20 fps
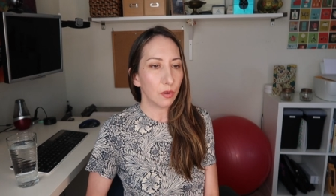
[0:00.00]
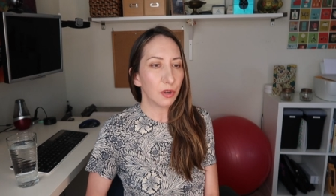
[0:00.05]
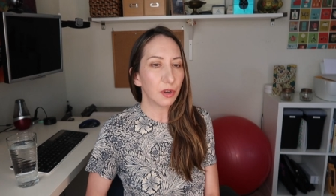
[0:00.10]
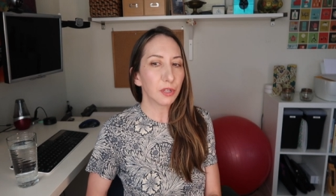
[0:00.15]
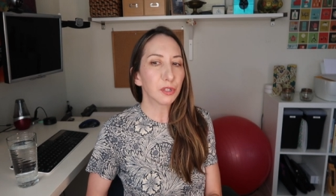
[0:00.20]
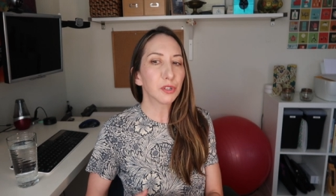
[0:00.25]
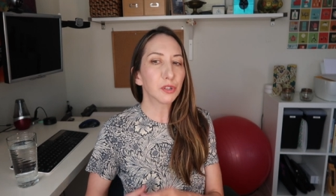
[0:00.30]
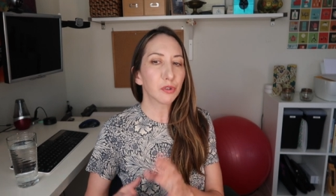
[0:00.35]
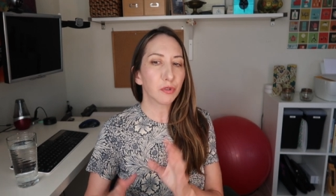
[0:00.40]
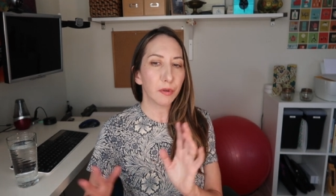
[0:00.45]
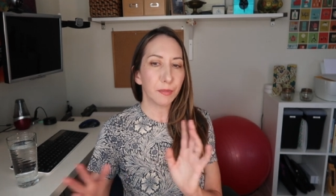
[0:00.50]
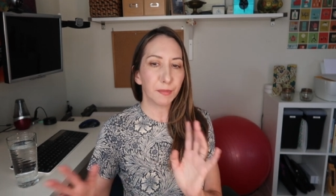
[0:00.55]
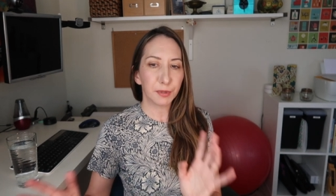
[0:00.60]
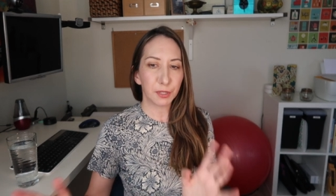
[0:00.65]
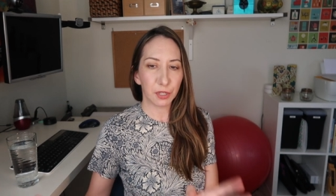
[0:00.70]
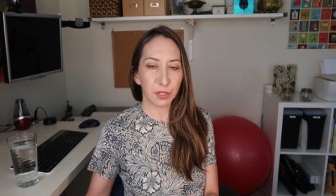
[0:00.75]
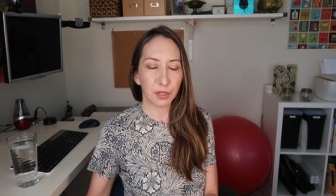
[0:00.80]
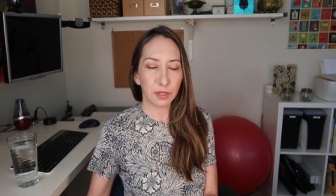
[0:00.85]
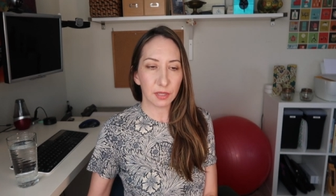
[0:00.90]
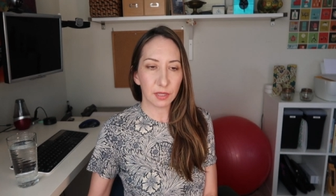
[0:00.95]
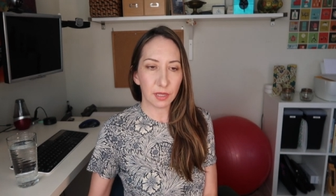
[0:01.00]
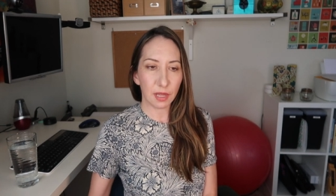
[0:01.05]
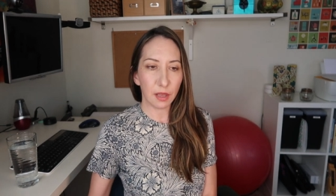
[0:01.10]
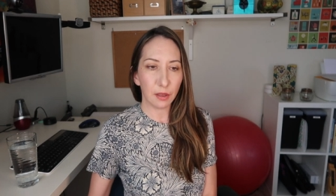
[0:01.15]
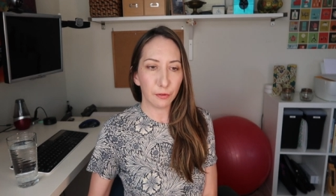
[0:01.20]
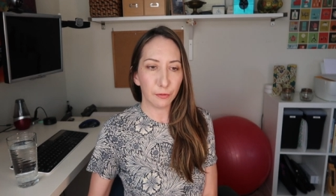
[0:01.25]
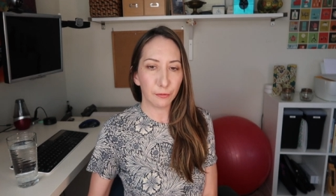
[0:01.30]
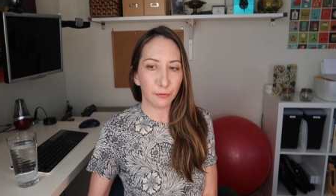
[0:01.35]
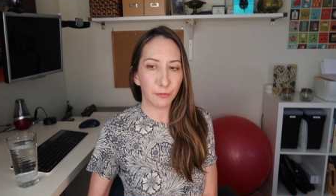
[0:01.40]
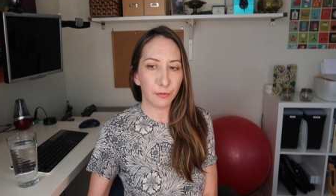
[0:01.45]
descriptions
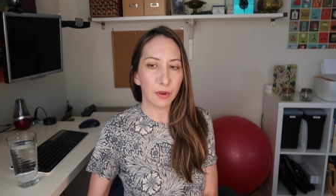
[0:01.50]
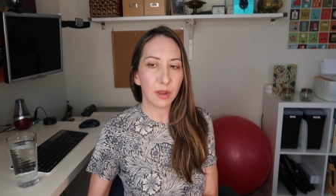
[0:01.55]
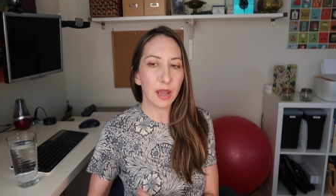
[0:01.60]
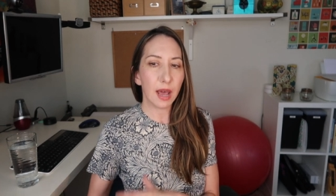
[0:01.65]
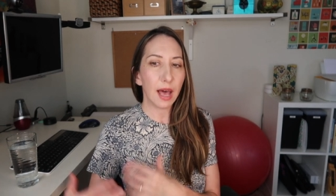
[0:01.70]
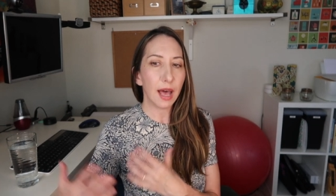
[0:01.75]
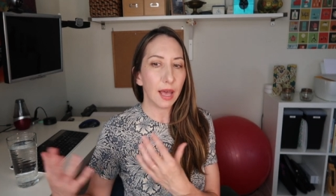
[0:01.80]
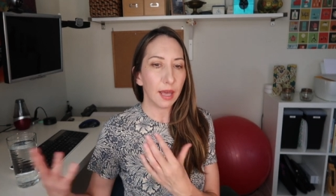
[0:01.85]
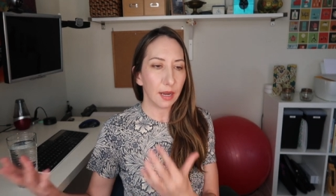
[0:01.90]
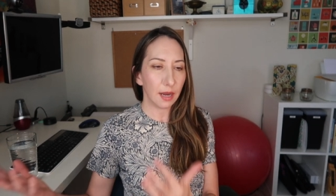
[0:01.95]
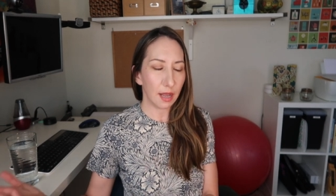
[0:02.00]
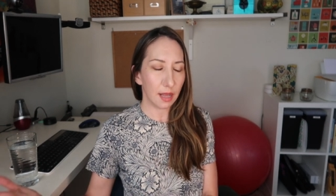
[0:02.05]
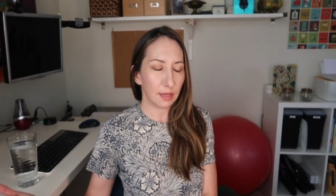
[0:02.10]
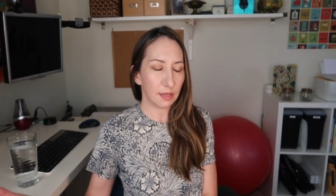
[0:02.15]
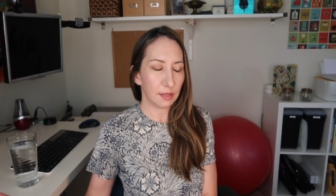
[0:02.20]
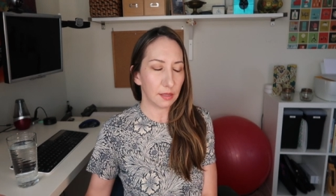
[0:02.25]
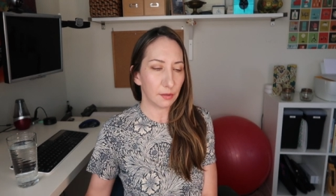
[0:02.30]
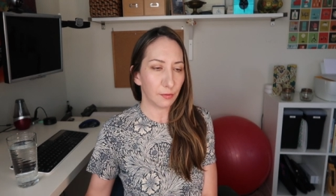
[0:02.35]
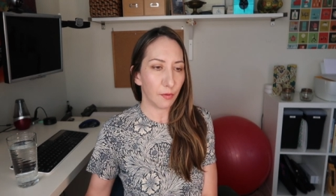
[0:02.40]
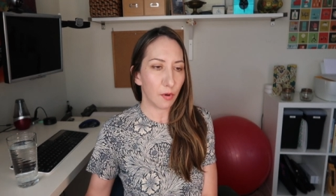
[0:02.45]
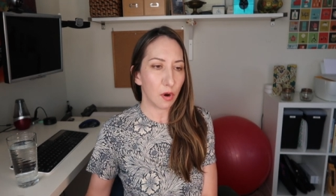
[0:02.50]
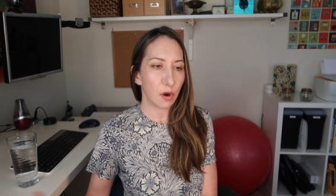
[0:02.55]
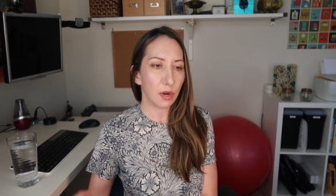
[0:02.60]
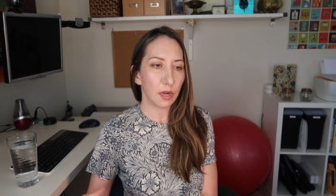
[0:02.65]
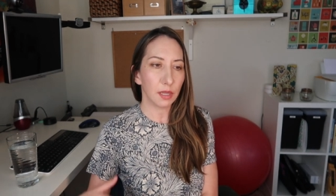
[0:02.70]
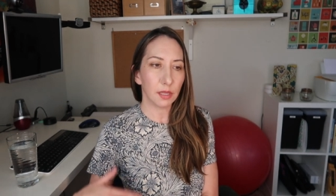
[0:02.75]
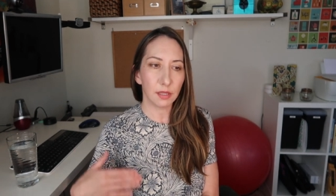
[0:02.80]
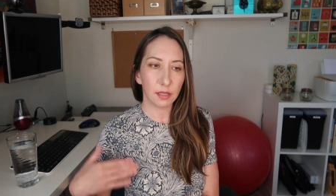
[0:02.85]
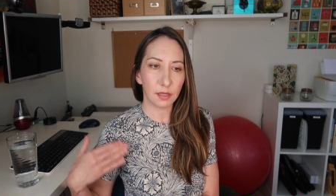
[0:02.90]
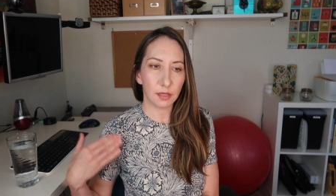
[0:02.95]
of God as far
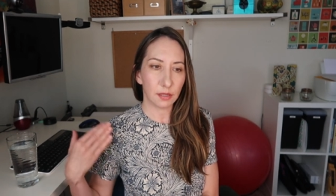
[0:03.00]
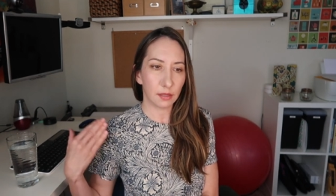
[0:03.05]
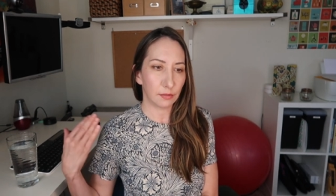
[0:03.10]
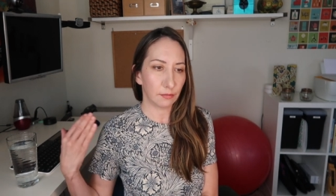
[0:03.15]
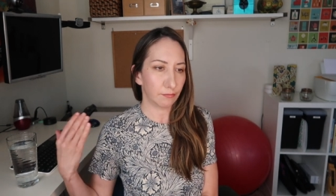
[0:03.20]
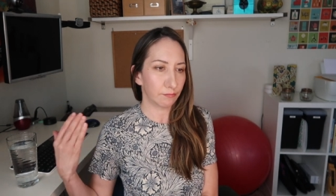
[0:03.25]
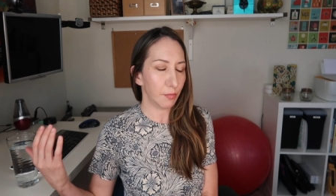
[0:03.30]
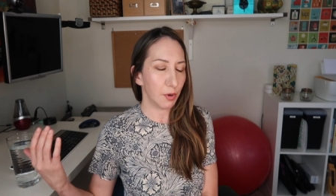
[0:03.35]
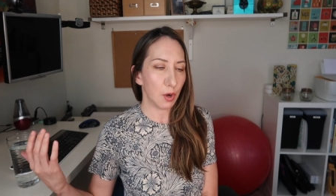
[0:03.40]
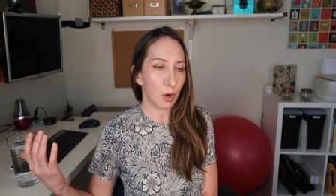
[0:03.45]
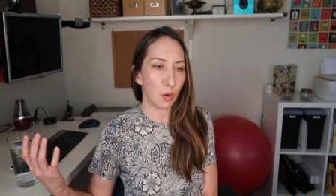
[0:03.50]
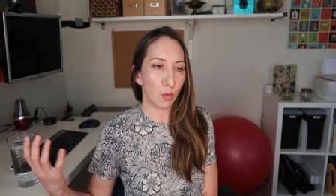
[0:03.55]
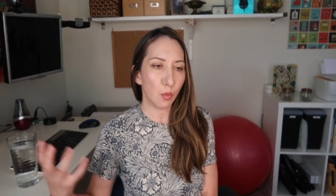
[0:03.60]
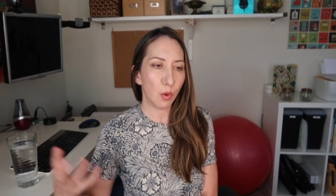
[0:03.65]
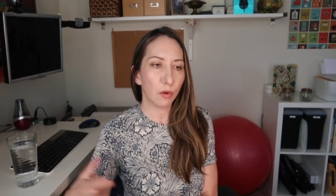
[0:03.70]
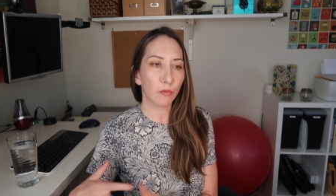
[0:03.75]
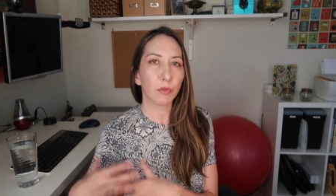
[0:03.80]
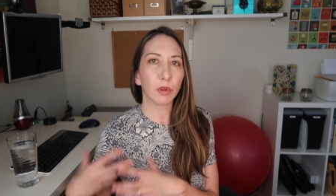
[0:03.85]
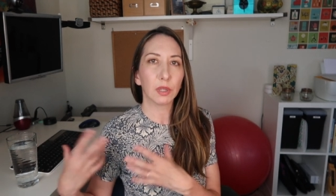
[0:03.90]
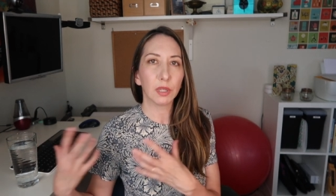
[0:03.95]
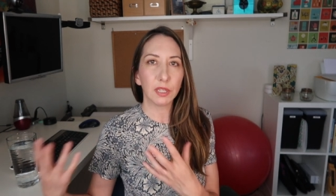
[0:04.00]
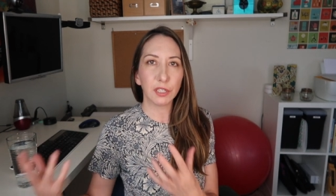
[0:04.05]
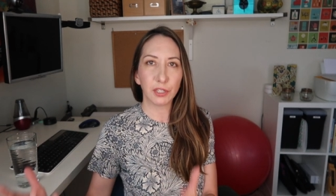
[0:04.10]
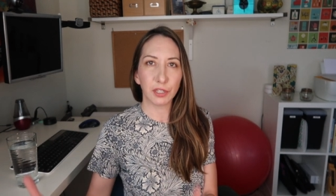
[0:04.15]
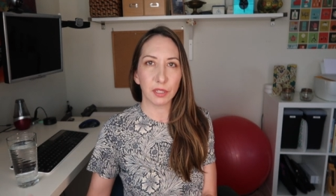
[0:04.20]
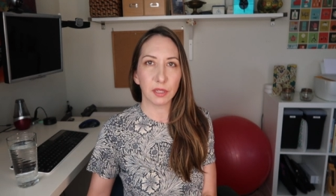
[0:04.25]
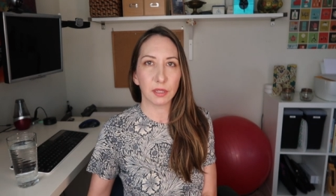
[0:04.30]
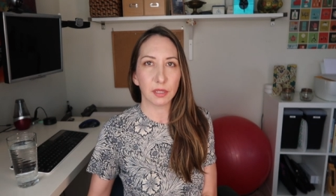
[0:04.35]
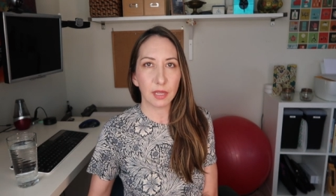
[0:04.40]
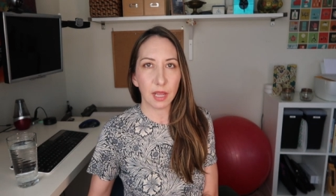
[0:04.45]
as, you know, what
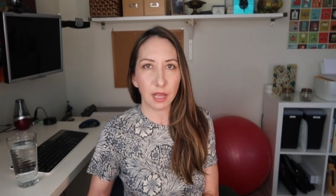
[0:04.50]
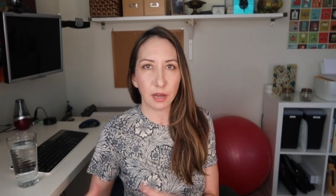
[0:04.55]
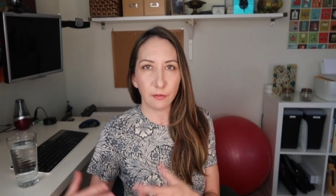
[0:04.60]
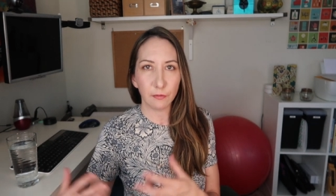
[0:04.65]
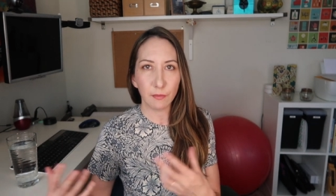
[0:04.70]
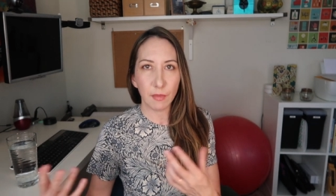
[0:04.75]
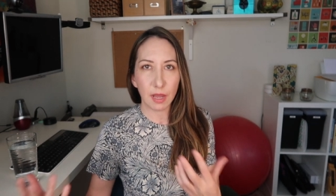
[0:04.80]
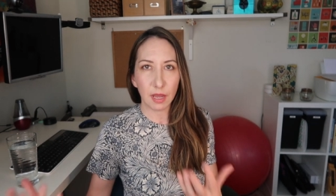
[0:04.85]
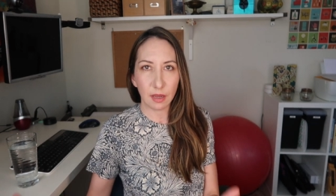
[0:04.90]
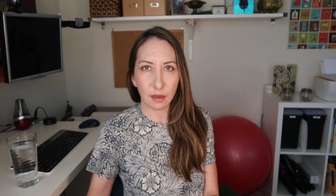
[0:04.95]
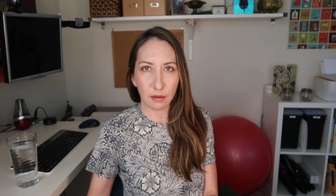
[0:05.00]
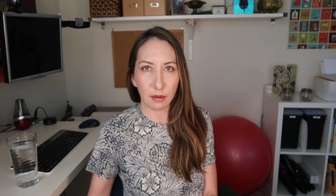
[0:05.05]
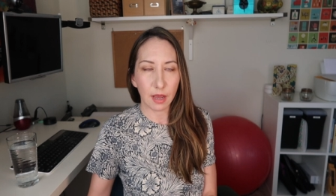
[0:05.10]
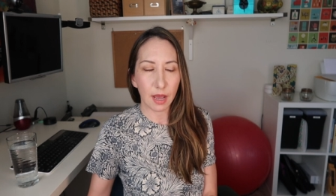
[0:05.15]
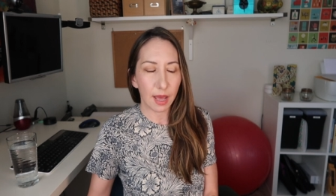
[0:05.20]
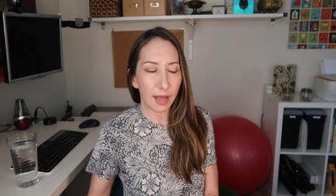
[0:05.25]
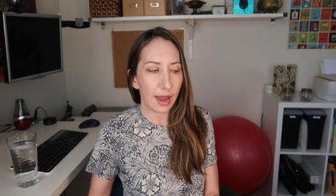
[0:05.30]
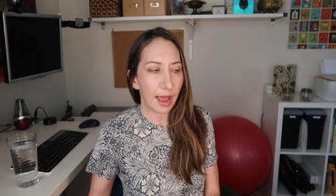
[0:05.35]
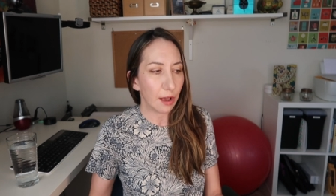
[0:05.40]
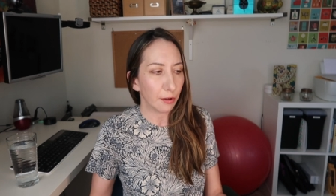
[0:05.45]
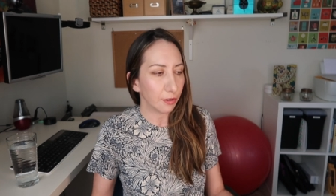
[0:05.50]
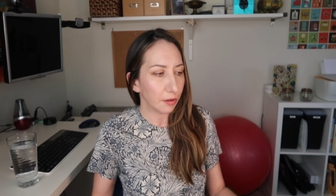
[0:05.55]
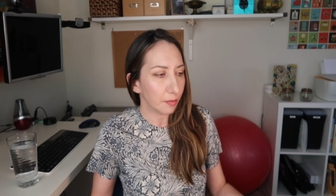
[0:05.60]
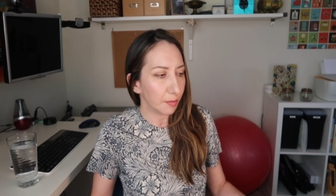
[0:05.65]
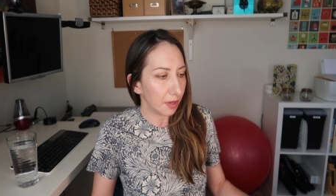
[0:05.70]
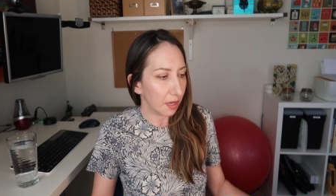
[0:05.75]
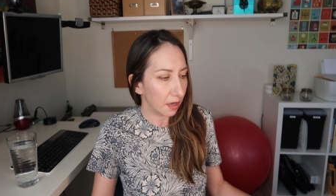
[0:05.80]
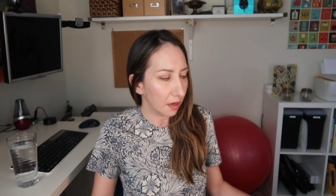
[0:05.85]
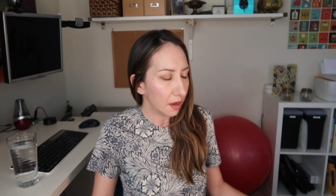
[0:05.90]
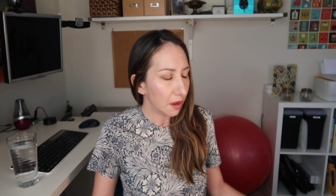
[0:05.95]
religions kind of make God out to
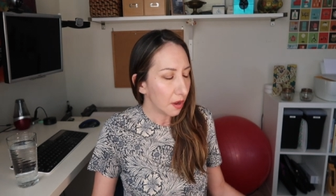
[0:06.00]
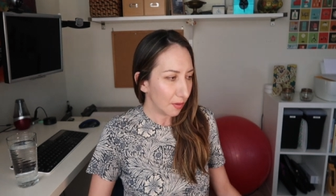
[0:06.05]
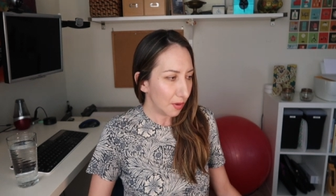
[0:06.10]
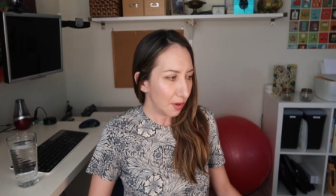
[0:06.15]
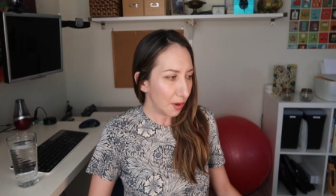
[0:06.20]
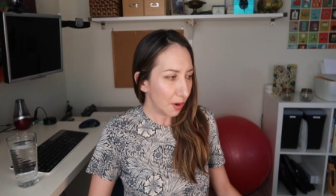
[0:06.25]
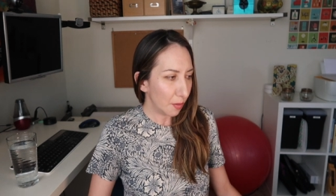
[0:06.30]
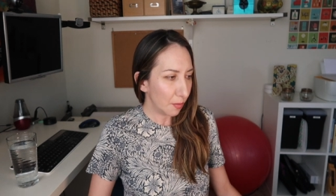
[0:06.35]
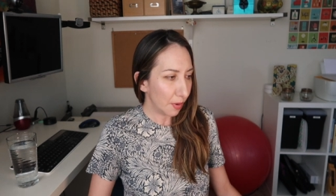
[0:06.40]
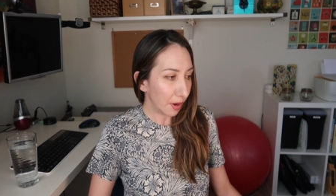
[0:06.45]
be, you know.